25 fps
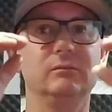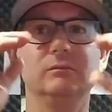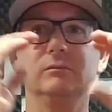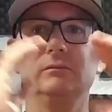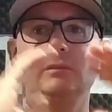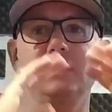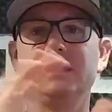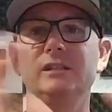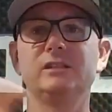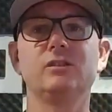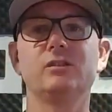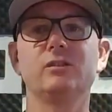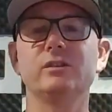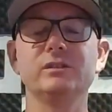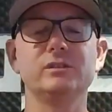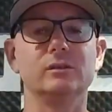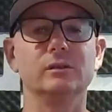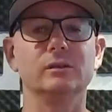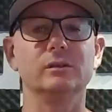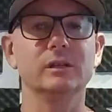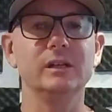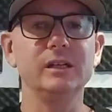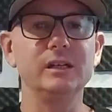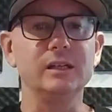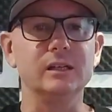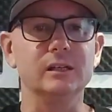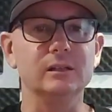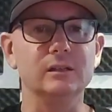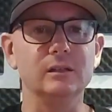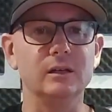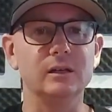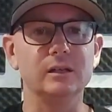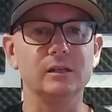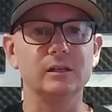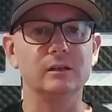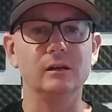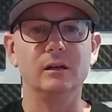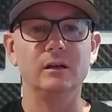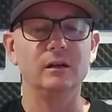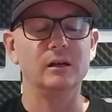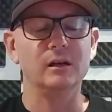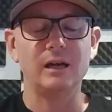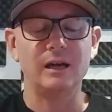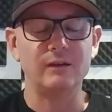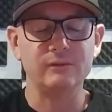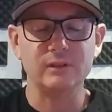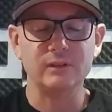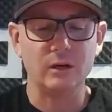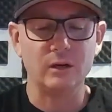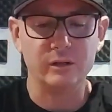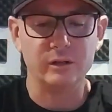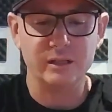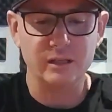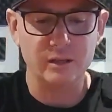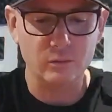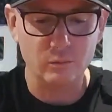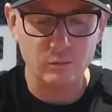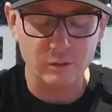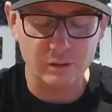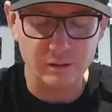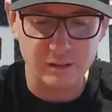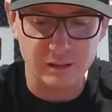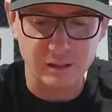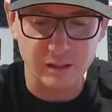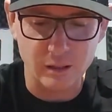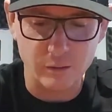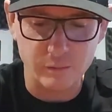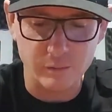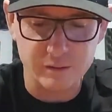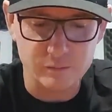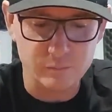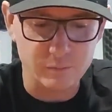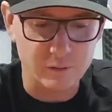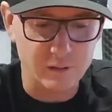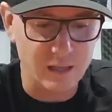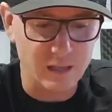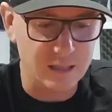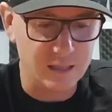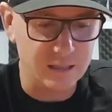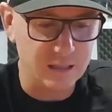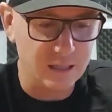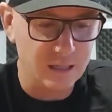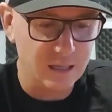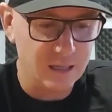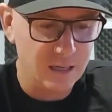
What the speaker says: it's crystal clear. Like I have no idea what the go is with that.